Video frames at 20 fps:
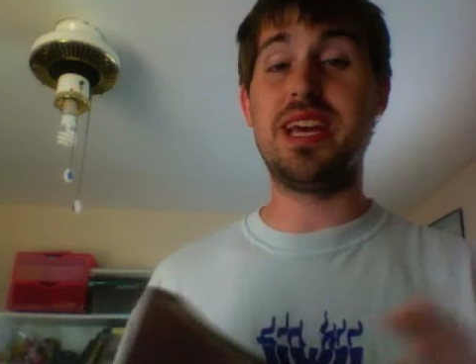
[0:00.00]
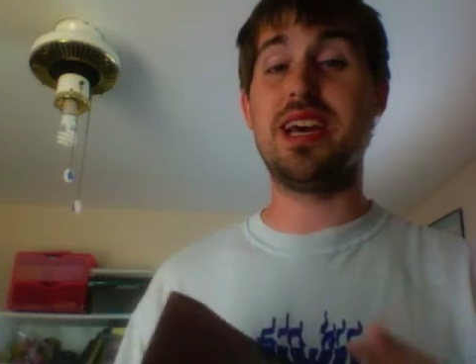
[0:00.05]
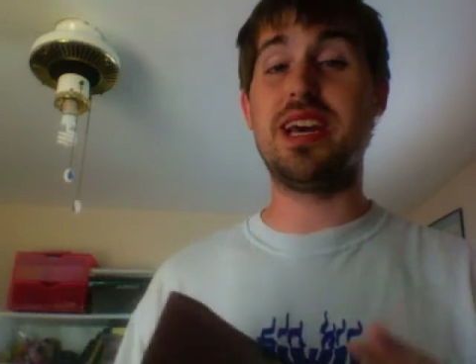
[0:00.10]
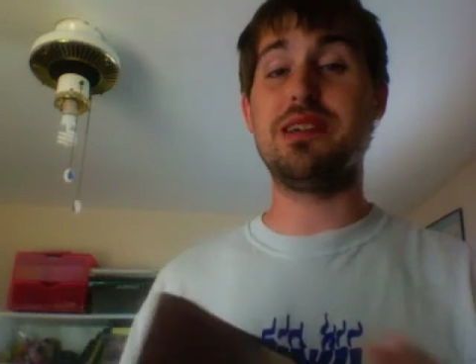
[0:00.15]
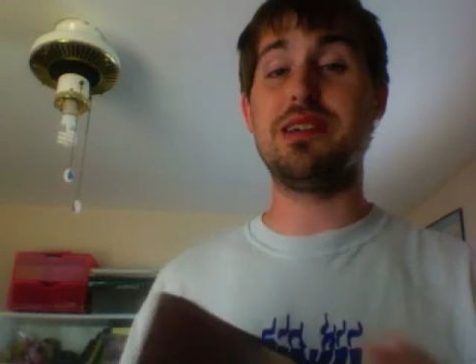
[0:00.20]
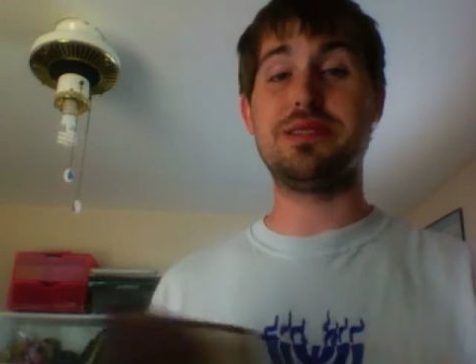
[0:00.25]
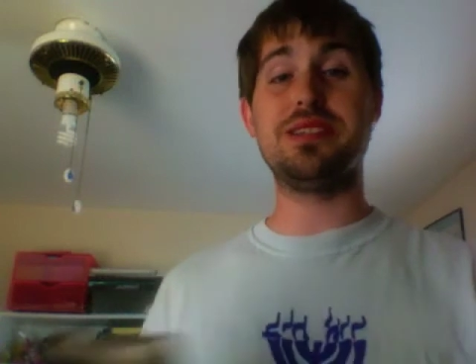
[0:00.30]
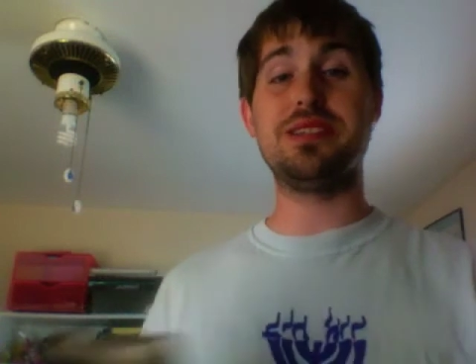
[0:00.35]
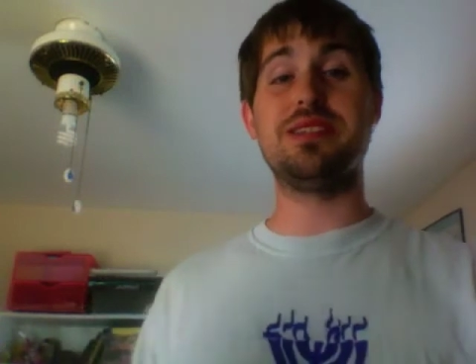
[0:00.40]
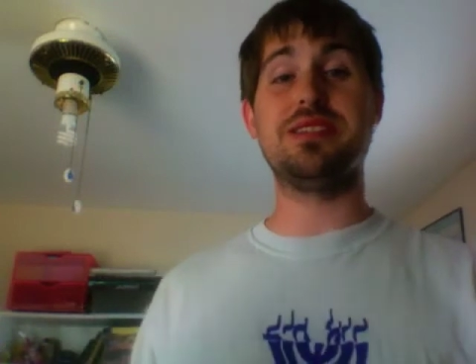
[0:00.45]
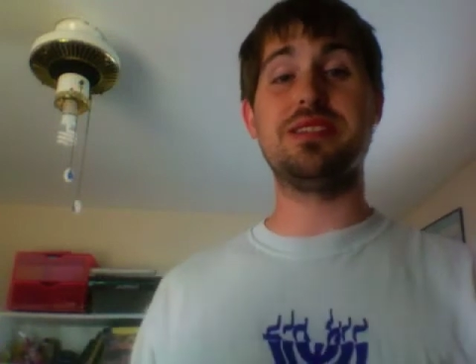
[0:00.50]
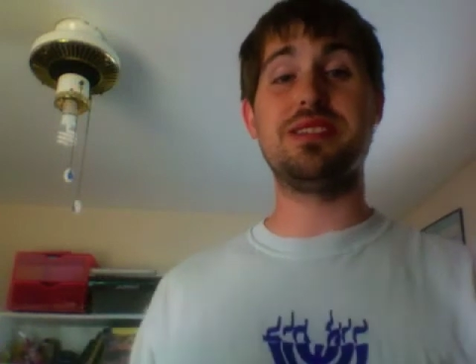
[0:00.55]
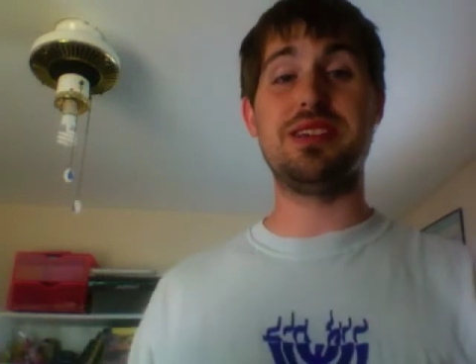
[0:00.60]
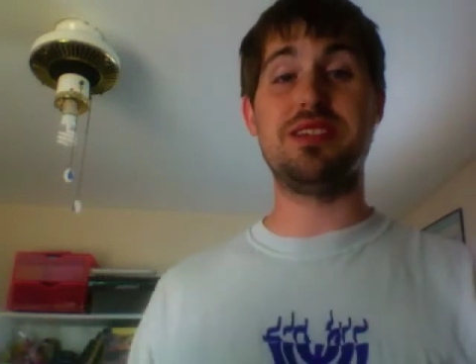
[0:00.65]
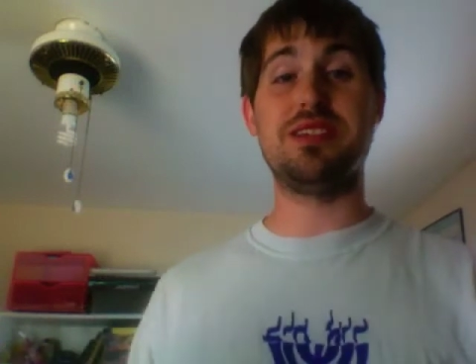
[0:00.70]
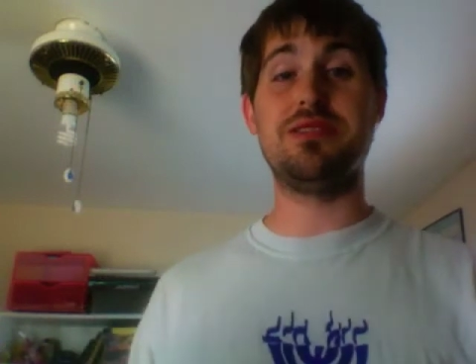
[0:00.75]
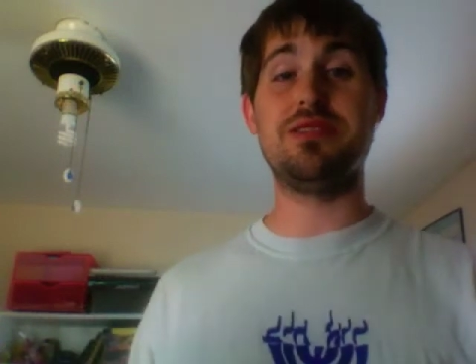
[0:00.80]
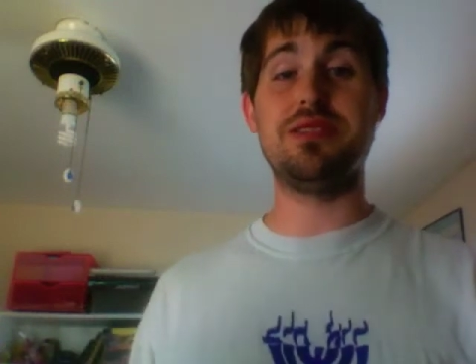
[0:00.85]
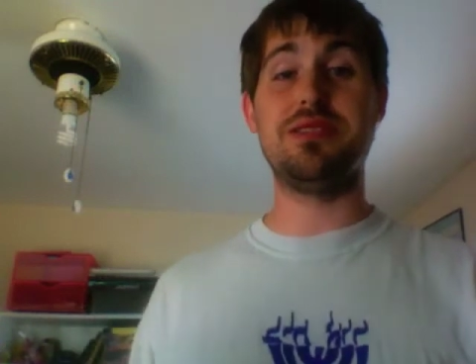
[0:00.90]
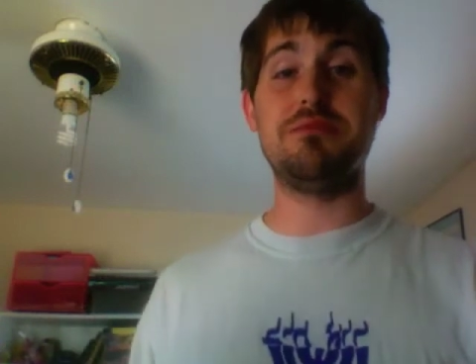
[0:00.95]
Houses that
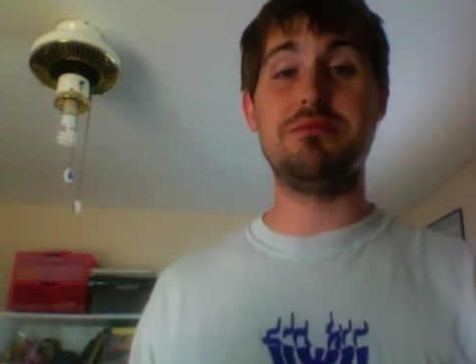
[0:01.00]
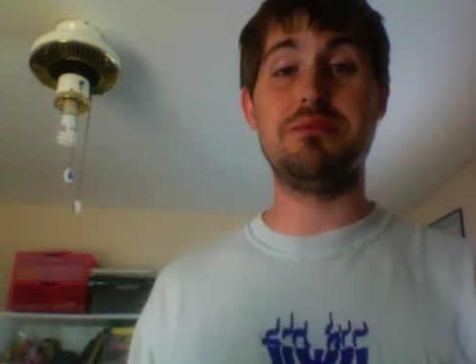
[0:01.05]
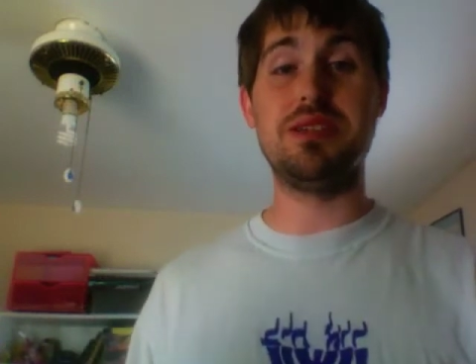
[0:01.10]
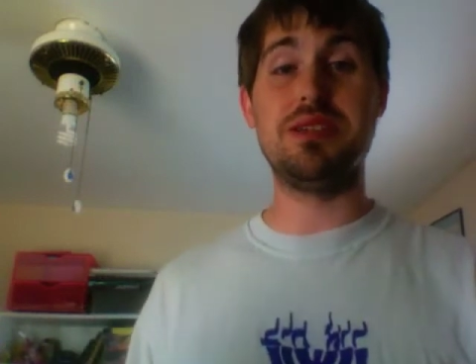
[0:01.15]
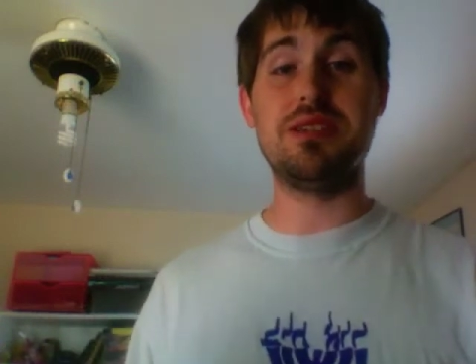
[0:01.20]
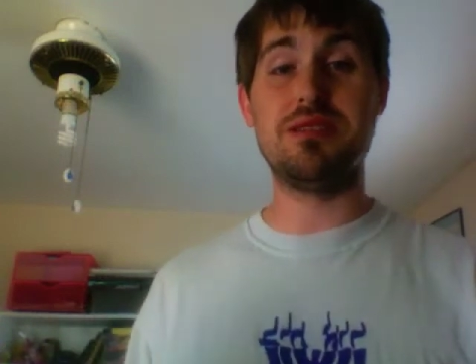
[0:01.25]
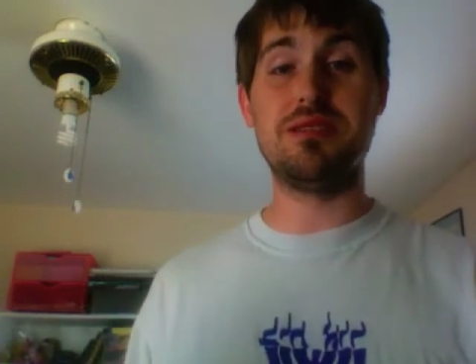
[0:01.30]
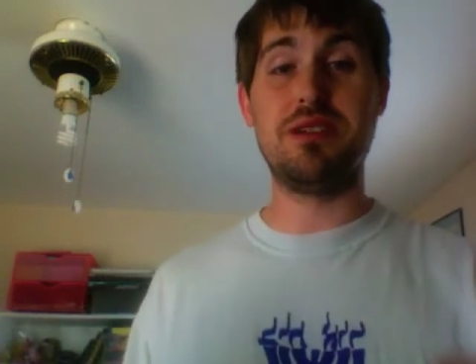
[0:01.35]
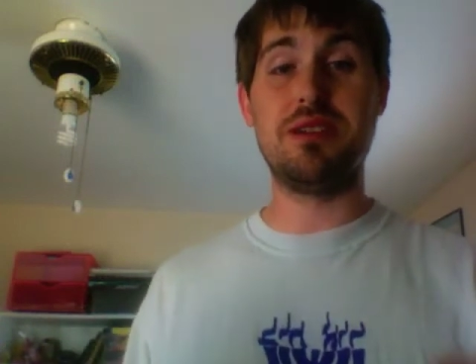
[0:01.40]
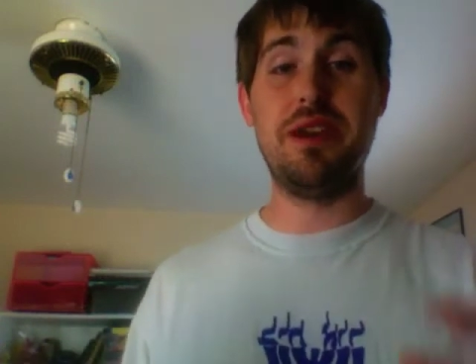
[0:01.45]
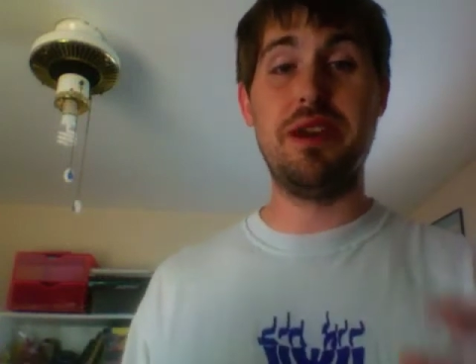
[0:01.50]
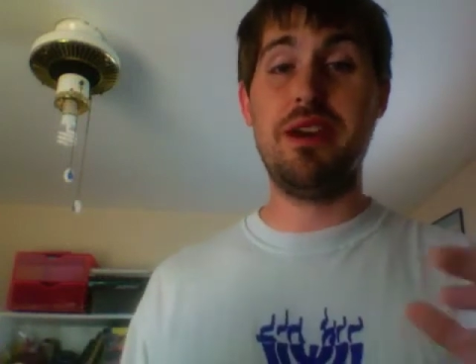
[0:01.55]
you didn't build,